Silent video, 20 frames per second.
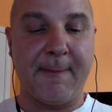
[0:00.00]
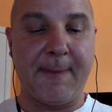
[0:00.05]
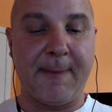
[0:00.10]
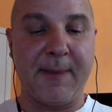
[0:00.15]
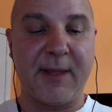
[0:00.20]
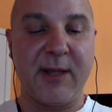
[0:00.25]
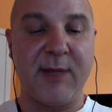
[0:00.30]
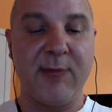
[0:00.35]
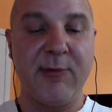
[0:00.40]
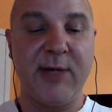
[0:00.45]

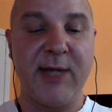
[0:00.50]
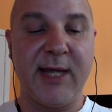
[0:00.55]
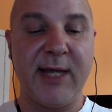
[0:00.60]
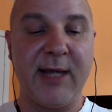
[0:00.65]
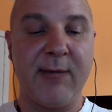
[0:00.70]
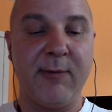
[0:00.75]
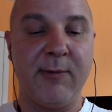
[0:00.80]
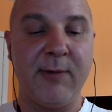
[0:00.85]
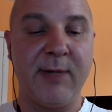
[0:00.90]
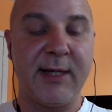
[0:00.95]

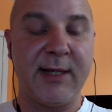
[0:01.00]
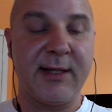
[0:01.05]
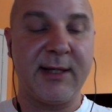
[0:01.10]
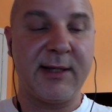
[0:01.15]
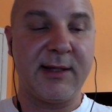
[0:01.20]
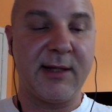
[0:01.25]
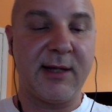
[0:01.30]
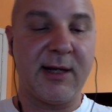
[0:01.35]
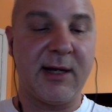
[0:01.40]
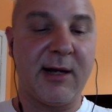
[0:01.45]
communicate with
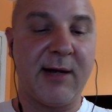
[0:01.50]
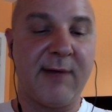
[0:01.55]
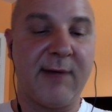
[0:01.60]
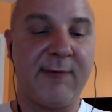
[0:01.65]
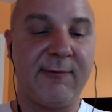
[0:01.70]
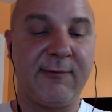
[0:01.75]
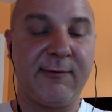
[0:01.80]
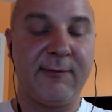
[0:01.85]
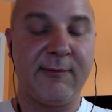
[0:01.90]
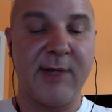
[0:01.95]

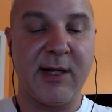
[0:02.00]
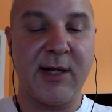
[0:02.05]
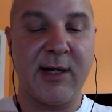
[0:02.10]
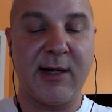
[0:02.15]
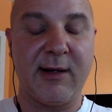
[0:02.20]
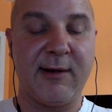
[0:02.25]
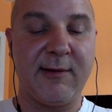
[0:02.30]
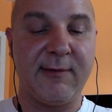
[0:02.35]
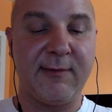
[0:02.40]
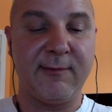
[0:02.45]

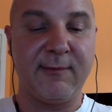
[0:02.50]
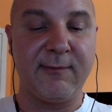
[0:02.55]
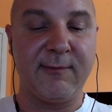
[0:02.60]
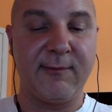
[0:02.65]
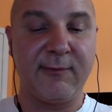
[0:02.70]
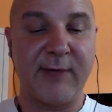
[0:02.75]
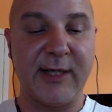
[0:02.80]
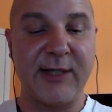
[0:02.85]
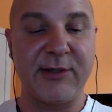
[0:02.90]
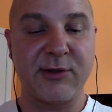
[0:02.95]

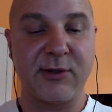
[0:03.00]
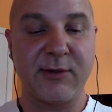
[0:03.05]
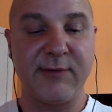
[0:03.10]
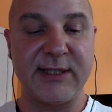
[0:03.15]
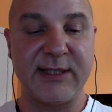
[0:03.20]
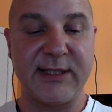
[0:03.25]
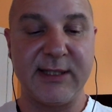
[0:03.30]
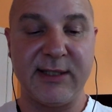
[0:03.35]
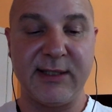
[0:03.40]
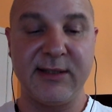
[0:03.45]
flight
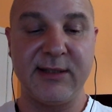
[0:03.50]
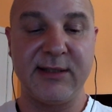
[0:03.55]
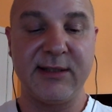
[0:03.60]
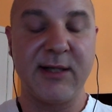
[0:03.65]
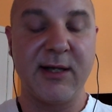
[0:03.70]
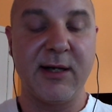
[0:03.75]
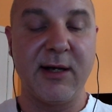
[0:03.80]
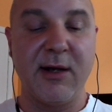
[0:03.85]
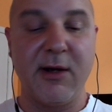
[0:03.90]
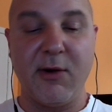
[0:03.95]
services
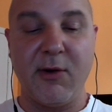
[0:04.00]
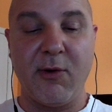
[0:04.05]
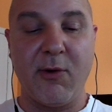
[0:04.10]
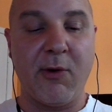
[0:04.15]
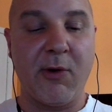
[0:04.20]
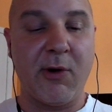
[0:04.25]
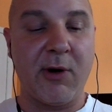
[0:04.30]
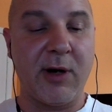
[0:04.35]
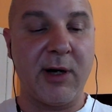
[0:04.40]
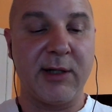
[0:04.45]

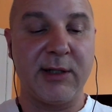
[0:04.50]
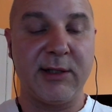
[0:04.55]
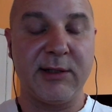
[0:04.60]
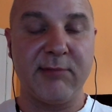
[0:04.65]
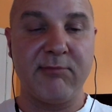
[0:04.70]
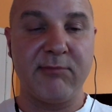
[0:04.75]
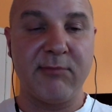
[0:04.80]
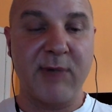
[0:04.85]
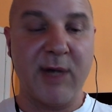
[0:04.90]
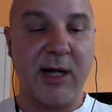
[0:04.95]
or
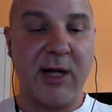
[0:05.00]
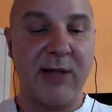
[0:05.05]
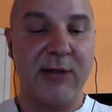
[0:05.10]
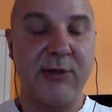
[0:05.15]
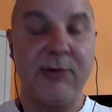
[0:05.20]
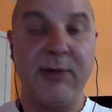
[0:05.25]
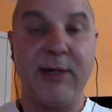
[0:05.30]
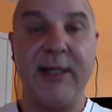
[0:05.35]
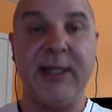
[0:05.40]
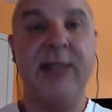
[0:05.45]

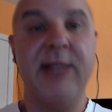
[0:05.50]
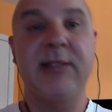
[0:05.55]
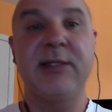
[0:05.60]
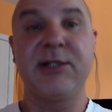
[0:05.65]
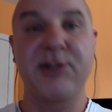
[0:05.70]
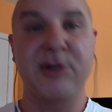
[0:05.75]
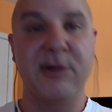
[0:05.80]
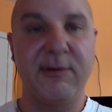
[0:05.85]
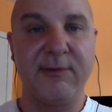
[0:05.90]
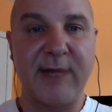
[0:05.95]
do any
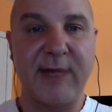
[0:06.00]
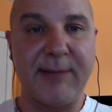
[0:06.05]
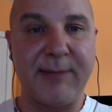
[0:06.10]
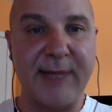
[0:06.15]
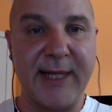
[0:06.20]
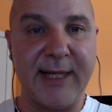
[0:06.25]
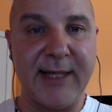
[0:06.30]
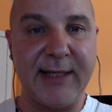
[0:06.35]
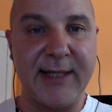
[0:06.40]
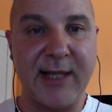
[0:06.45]
additional flight
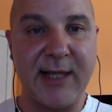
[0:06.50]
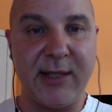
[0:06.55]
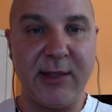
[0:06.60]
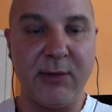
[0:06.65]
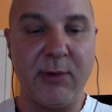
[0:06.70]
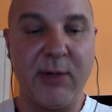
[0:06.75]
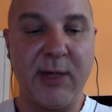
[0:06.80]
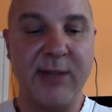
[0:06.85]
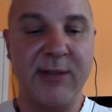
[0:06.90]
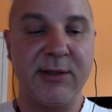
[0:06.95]
planning that you
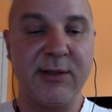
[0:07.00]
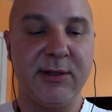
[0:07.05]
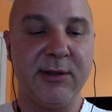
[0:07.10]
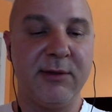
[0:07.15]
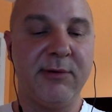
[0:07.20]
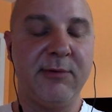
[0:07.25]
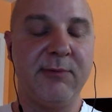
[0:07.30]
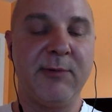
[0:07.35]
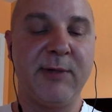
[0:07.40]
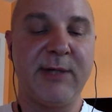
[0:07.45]
want to
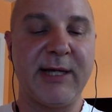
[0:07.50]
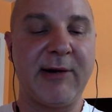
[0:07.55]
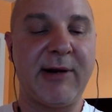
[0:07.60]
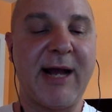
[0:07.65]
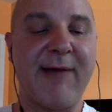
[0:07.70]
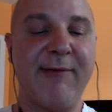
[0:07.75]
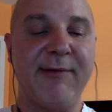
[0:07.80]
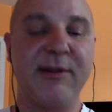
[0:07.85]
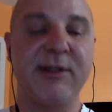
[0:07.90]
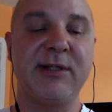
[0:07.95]
do without
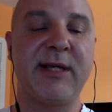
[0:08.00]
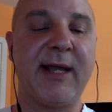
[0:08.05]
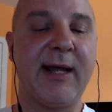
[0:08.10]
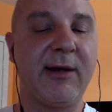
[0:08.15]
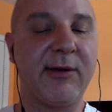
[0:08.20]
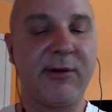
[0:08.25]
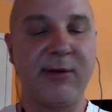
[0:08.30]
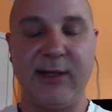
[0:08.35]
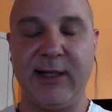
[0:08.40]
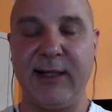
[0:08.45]
having to
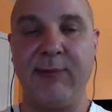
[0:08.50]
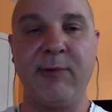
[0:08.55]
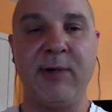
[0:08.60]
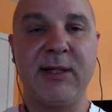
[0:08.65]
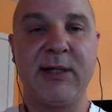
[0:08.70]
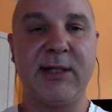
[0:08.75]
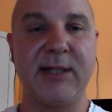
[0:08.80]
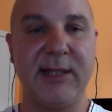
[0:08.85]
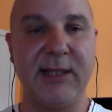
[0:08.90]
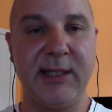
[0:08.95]
calculate
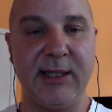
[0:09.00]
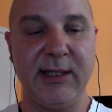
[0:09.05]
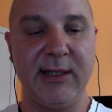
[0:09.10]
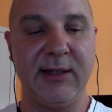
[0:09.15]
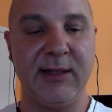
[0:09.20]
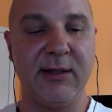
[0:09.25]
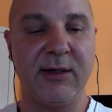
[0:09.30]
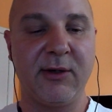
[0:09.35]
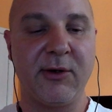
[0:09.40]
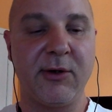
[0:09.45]
what the
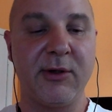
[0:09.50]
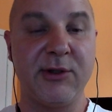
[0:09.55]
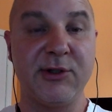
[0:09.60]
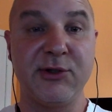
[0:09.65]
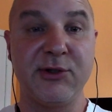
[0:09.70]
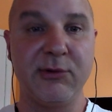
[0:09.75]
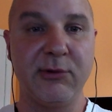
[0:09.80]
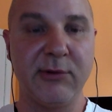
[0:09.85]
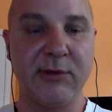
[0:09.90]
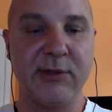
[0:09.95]
current
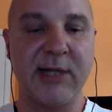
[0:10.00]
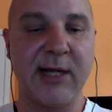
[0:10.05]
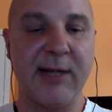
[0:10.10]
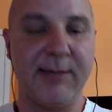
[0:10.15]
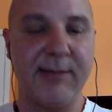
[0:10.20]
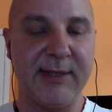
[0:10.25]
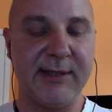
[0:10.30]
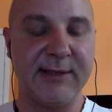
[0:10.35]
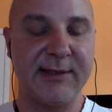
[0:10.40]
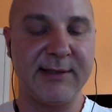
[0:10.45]
Zulu
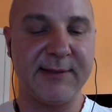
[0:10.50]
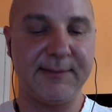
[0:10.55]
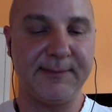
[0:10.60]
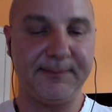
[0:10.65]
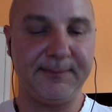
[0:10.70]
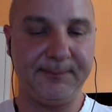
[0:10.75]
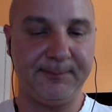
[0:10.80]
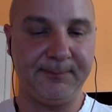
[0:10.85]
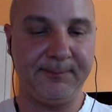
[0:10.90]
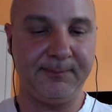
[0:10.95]
time is.
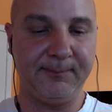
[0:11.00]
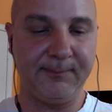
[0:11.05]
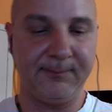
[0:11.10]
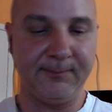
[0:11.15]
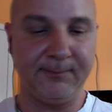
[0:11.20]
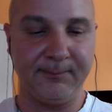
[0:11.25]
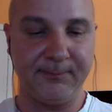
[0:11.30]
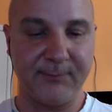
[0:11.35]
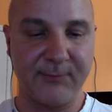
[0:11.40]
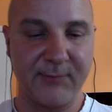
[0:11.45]

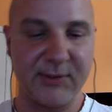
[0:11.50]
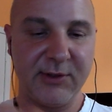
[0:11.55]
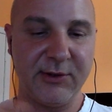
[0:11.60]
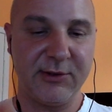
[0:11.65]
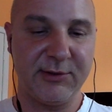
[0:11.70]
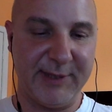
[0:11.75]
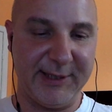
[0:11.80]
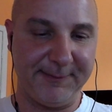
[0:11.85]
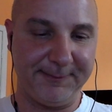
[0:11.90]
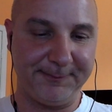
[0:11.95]
Excuse me.